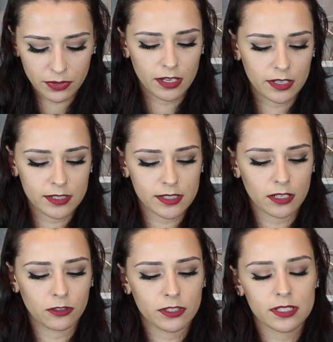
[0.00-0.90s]
It
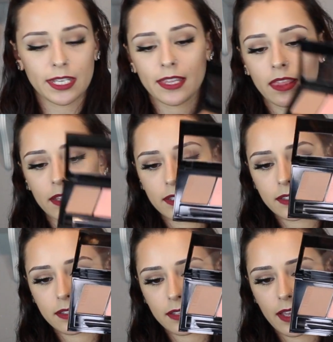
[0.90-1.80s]
looks like
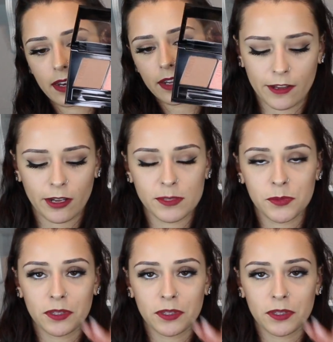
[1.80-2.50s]
this, and it comes